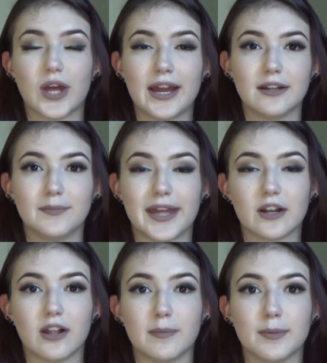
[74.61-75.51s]
item that
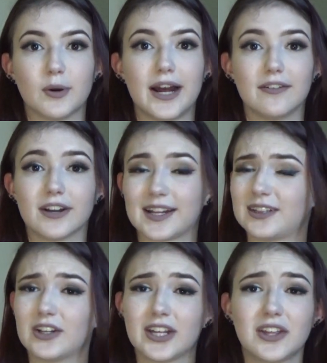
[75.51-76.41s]
a lot of people have because
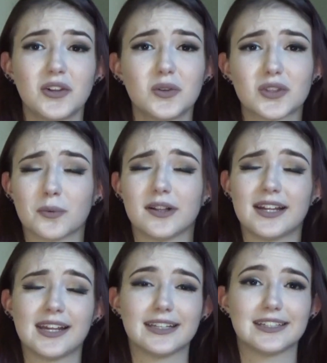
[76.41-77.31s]
they're cute, they're
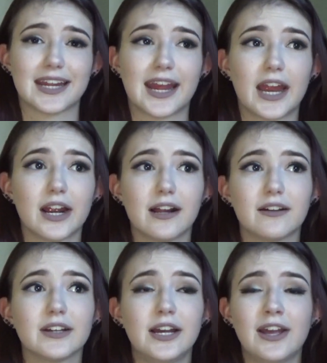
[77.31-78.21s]
really easy to take care
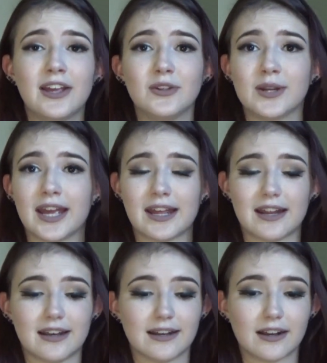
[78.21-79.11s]
of, you
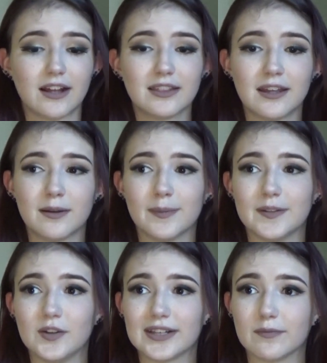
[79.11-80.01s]
can cut them
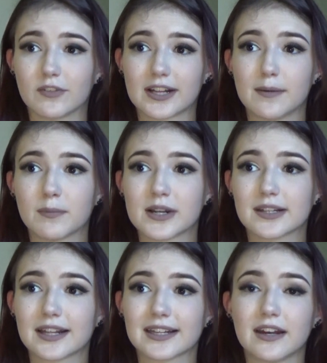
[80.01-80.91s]
and use them for
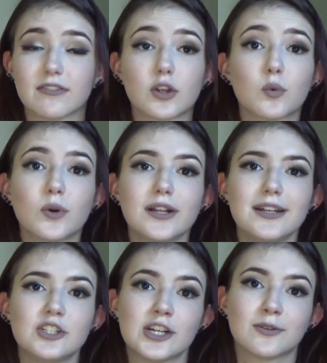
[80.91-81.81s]
sunburns and stuff. They're
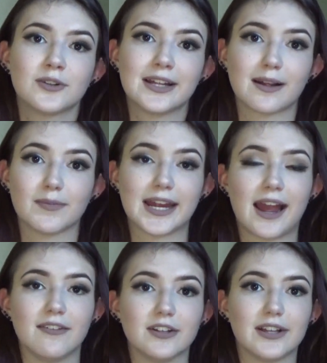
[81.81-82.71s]
really generally something
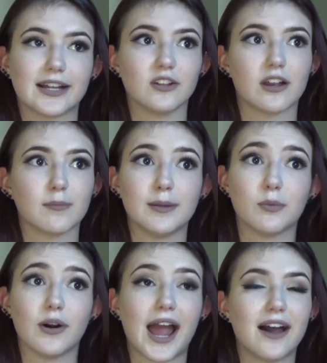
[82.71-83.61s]
I feel like a lot of
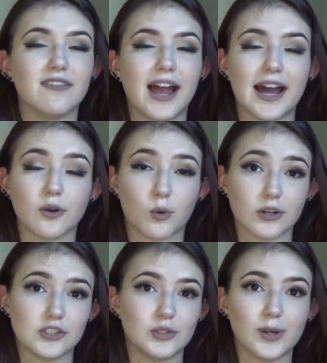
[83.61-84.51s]
people have had
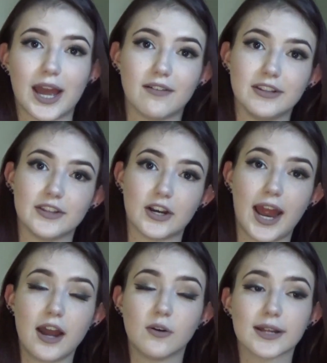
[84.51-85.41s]
or do have in their
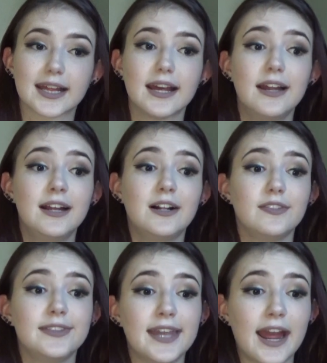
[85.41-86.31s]
house.
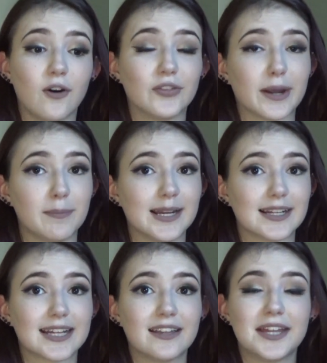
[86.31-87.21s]
Now, that being
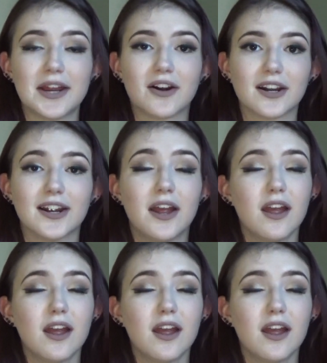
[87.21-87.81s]
said, they are